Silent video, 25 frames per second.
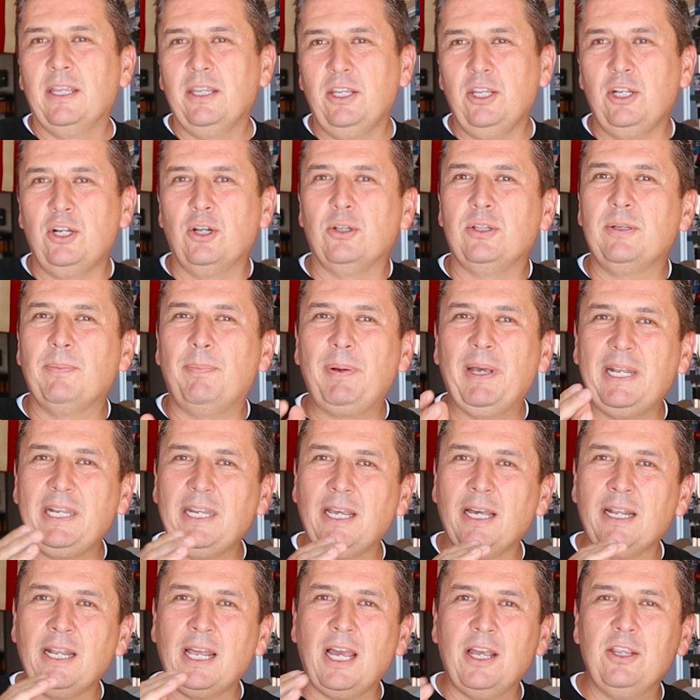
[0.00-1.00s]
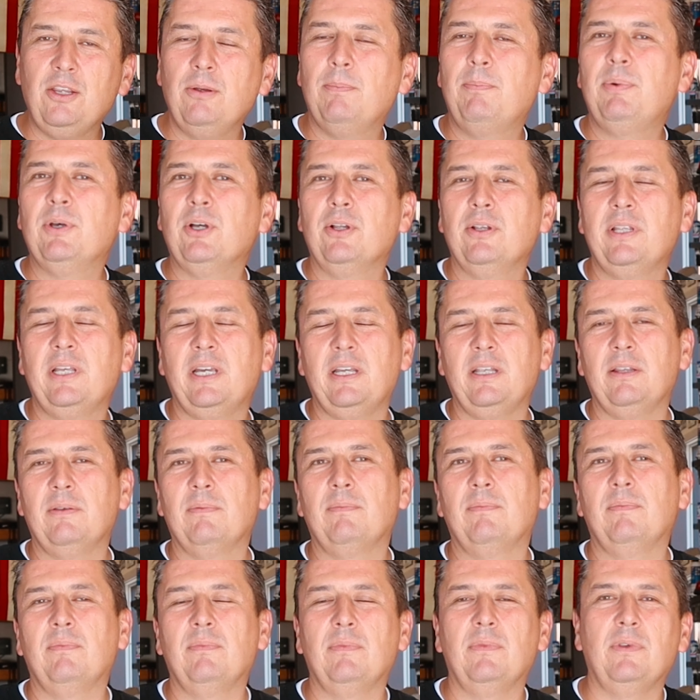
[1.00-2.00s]
You know, depending on how you build it,
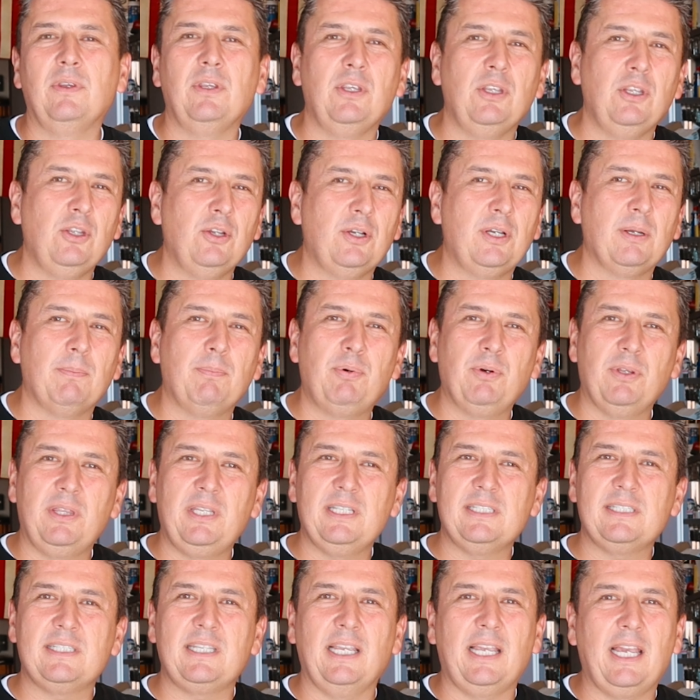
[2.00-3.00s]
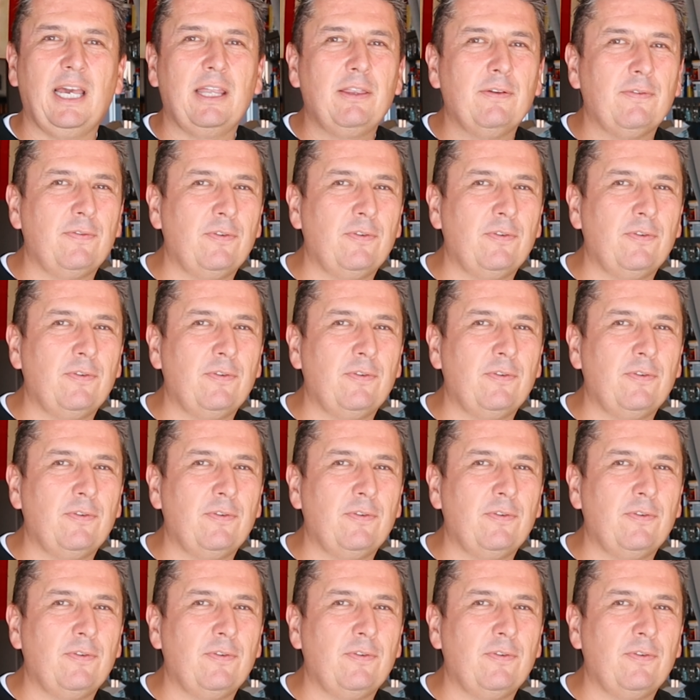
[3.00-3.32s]
you can put these together